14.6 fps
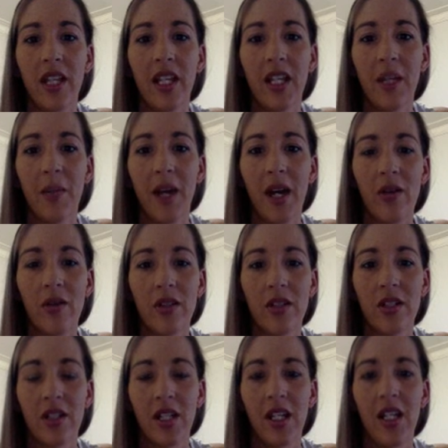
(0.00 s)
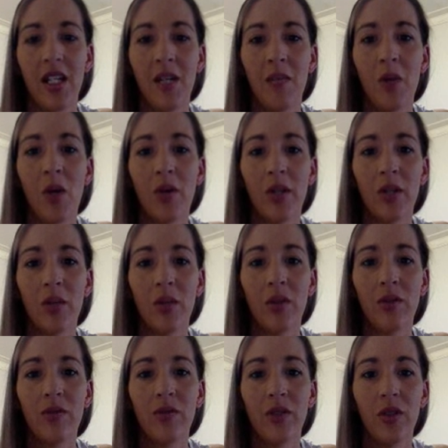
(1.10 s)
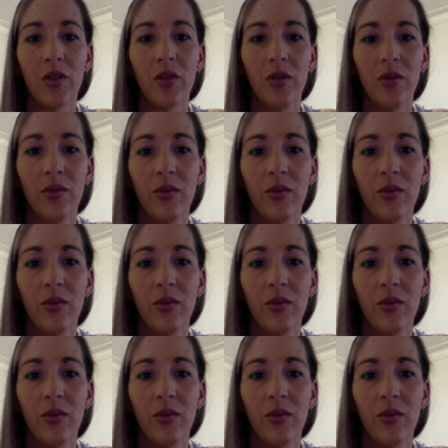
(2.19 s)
about, in a Māori worldview,